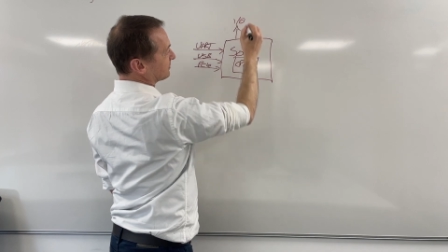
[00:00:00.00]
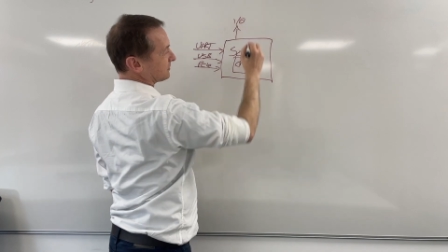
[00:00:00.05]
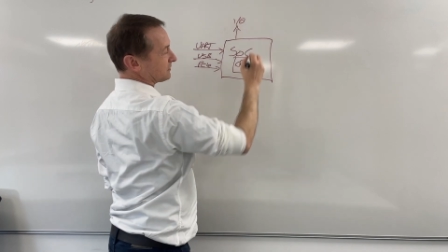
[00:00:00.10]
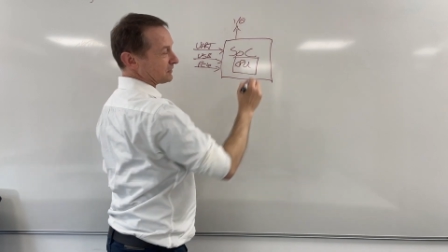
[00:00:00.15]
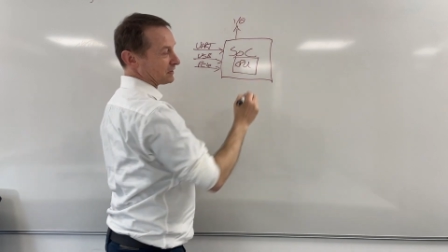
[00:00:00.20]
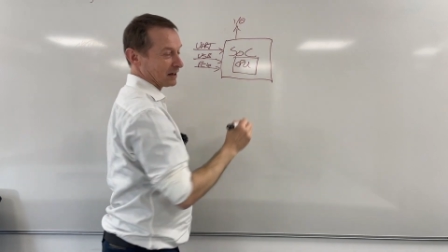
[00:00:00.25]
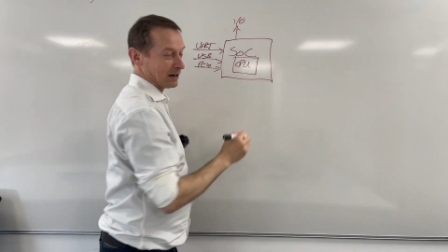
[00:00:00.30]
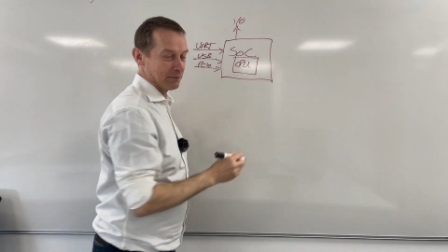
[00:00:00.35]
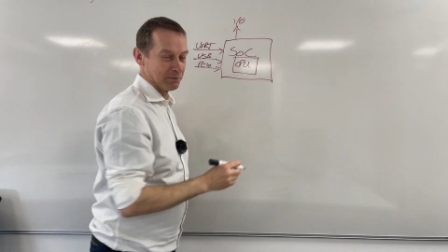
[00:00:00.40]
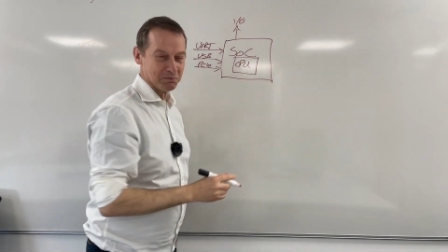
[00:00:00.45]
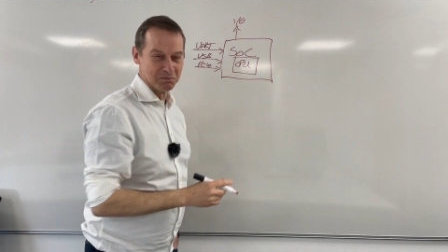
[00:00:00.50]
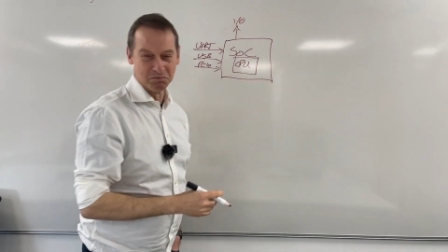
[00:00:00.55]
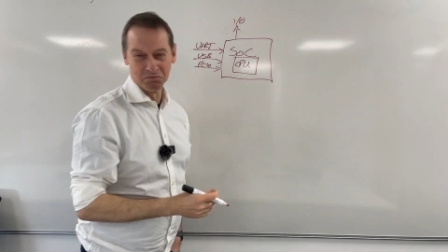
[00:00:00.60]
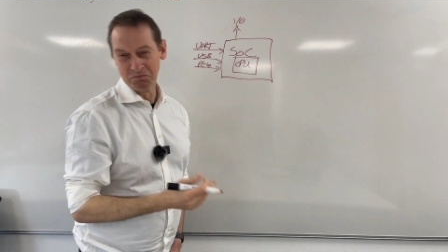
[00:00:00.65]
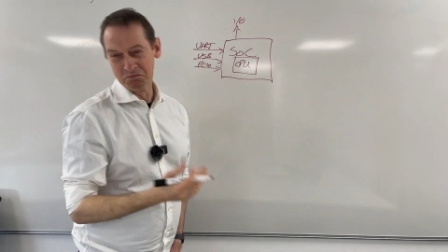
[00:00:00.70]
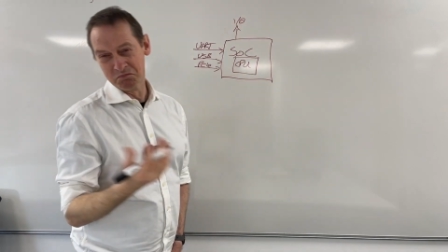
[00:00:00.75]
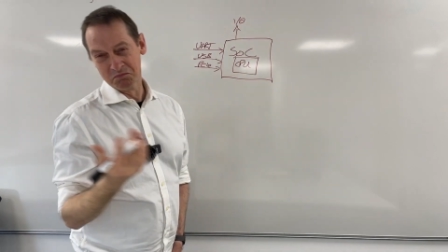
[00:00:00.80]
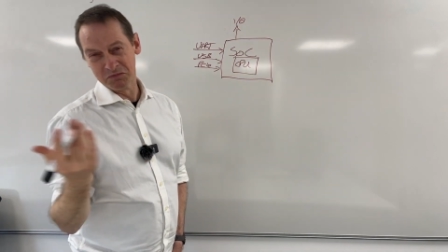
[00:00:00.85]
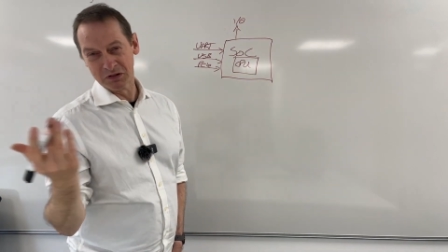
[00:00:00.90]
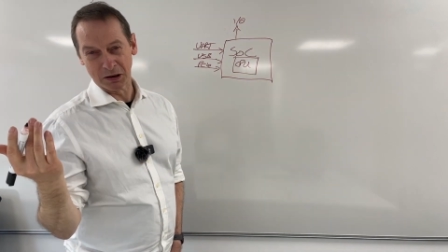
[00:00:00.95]
Yeah,
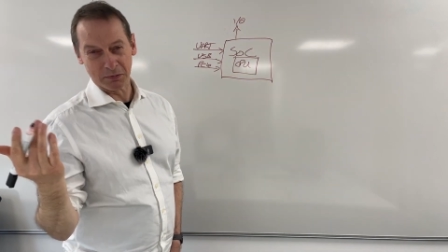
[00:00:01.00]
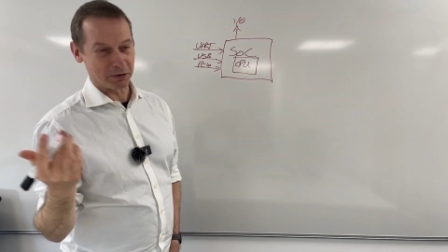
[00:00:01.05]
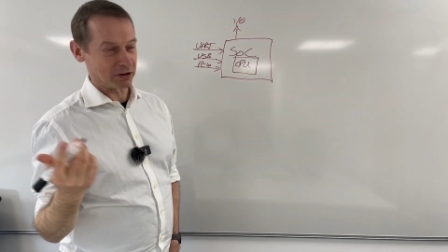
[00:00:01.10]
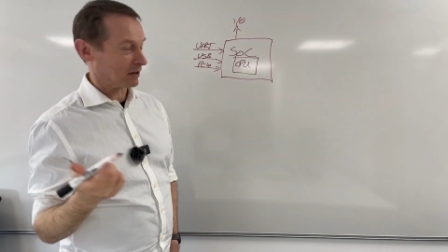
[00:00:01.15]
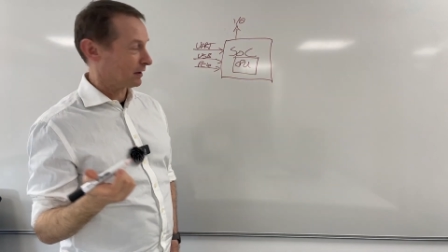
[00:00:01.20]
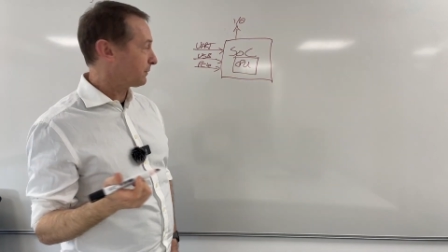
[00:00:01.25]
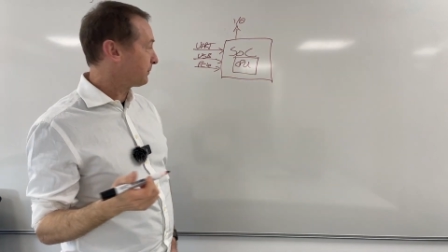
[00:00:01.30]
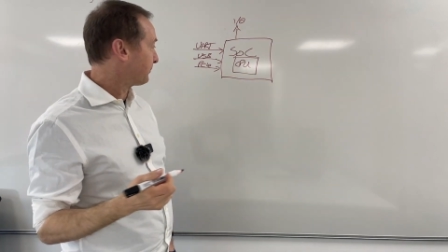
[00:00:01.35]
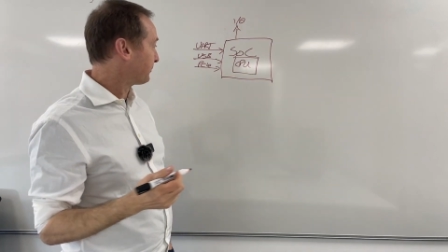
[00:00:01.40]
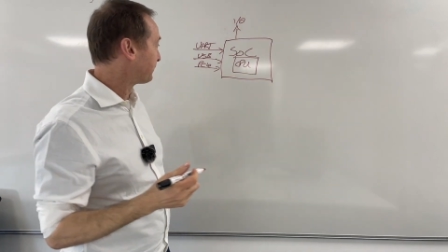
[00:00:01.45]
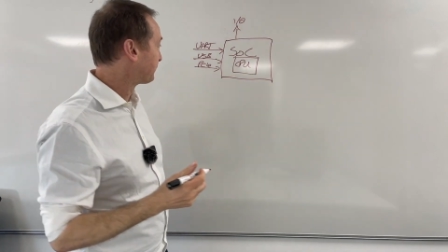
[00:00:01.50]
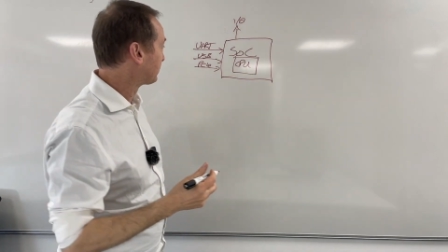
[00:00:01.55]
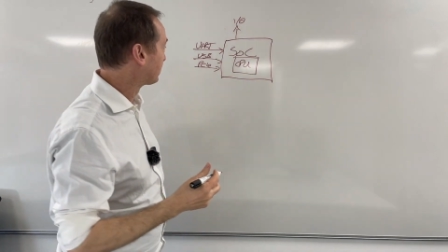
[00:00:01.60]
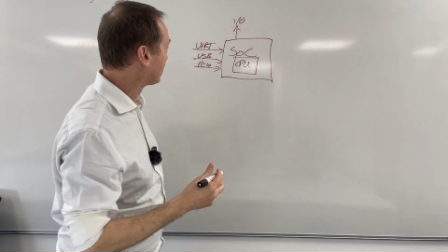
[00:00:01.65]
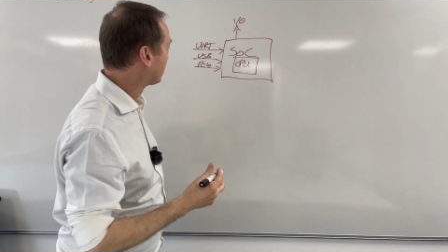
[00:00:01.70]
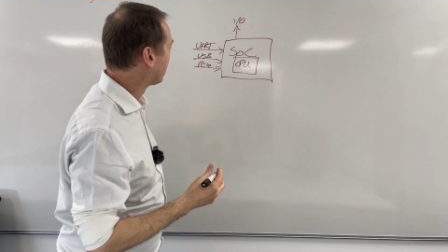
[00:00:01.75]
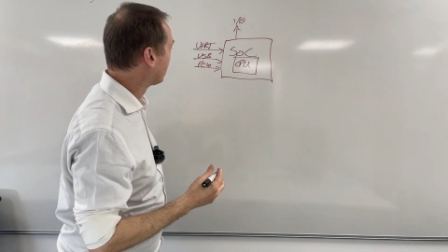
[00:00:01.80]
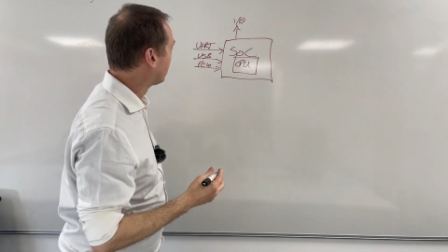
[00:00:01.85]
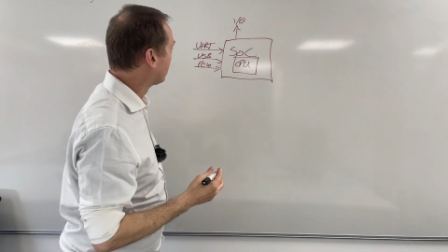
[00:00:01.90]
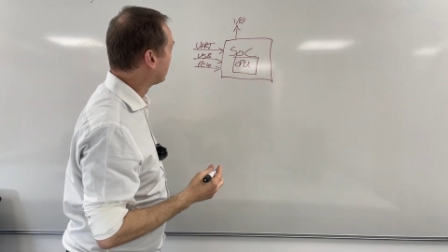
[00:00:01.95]
typically.
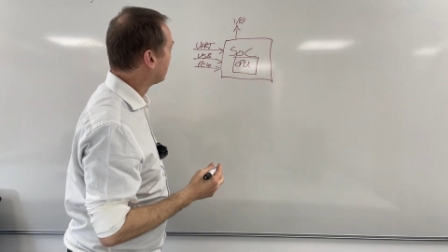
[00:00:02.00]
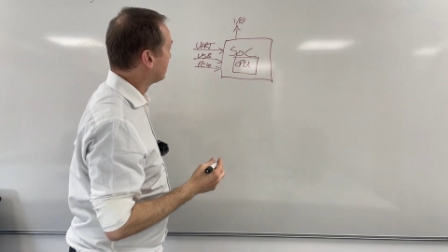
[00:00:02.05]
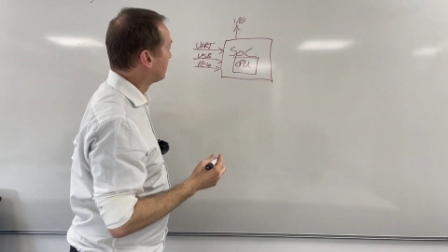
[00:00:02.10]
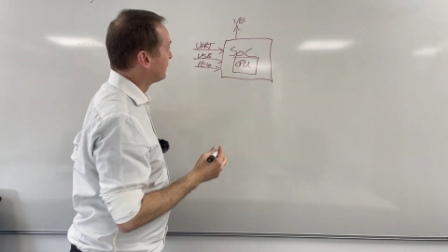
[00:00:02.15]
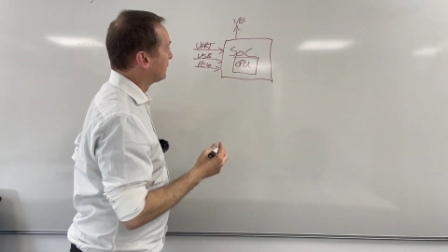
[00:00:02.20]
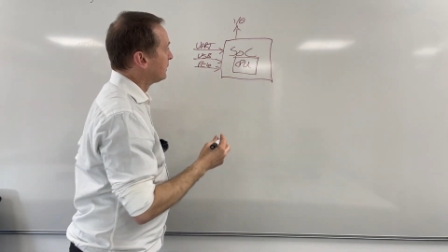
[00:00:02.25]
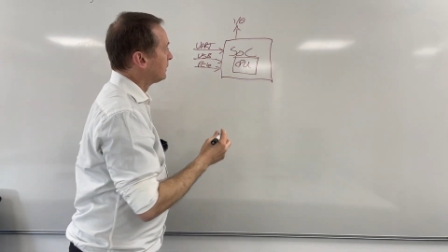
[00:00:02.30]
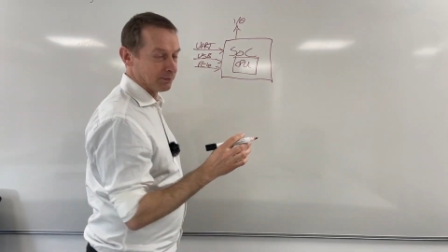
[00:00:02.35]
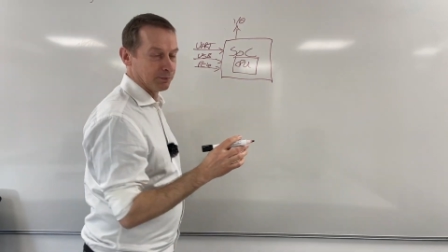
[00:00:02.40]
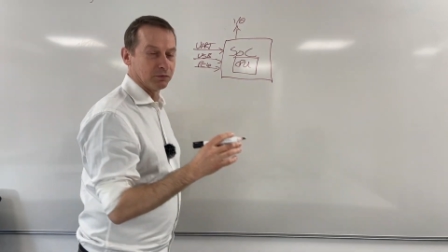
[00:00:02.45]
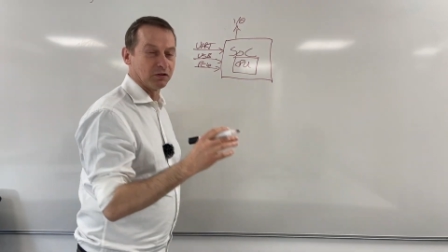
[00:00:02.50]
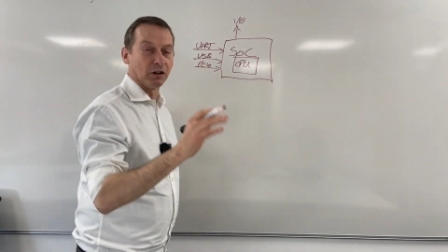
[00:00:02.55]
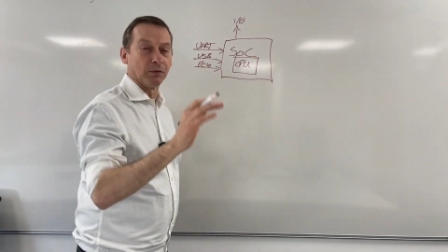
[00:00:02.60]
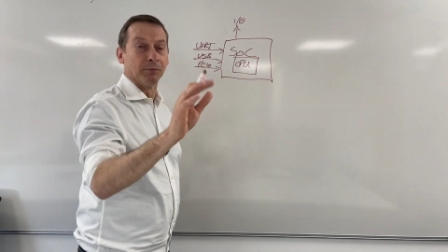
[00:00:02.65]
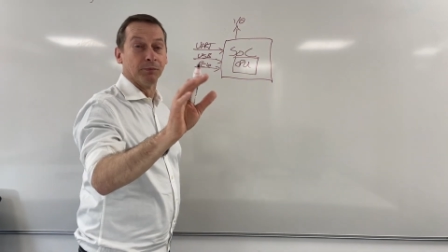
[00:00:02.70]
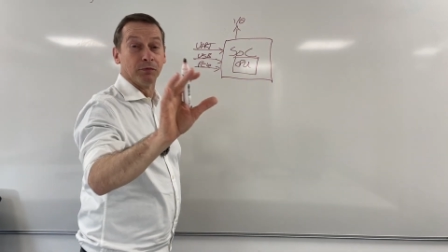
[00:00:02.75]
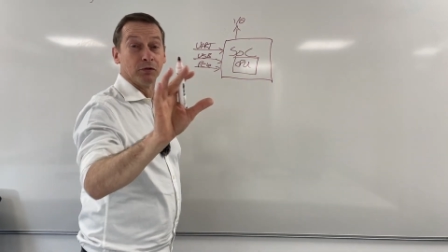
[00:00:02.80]
So